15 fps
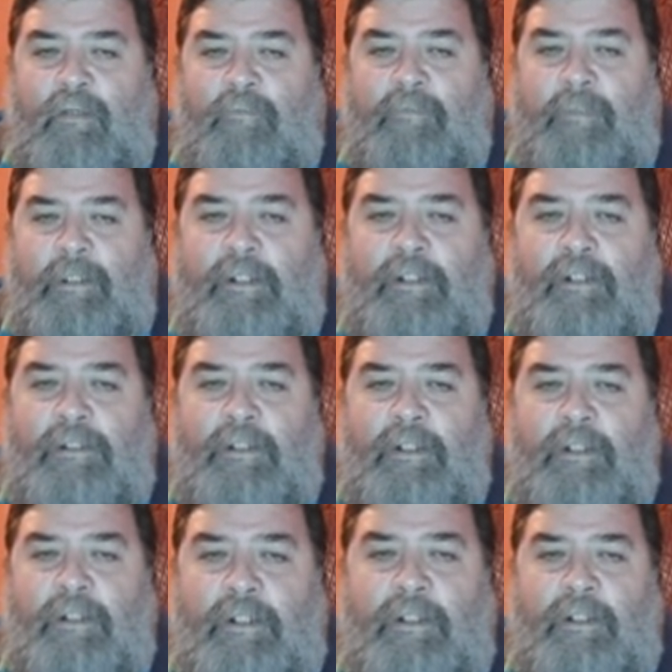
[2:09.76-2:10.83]
Visas
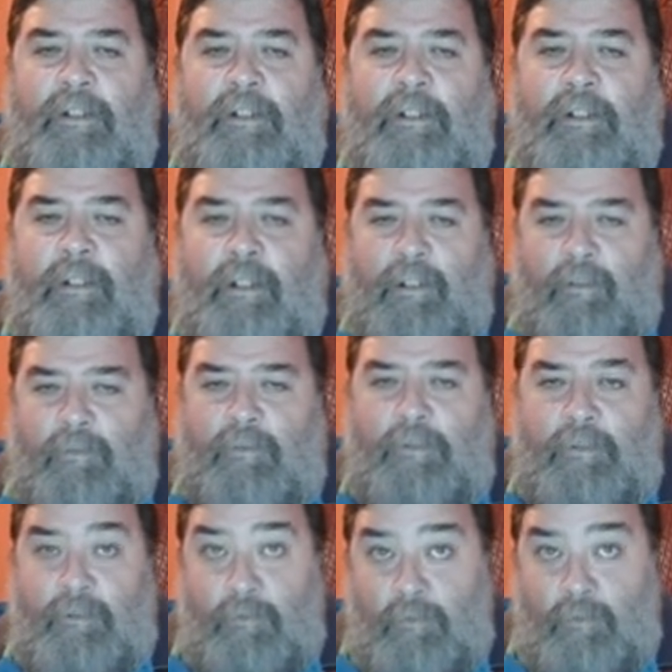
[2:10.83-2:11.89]
that need health
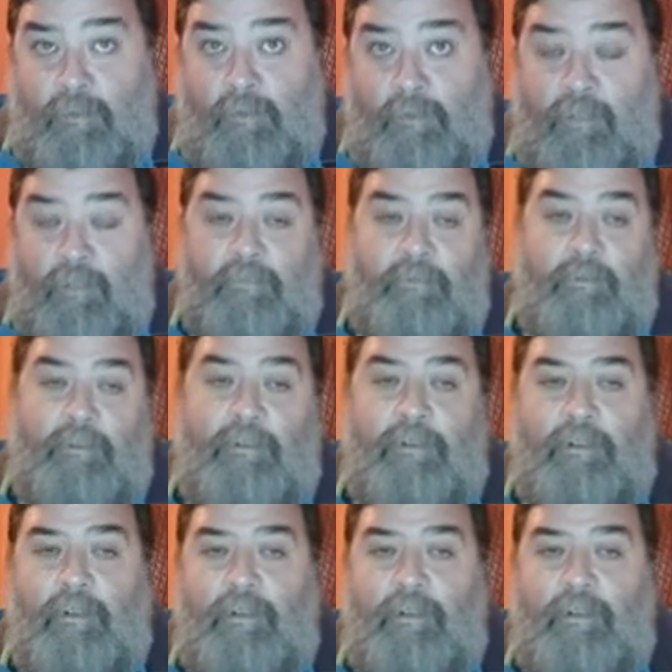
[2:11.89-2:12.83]
insurance coverage.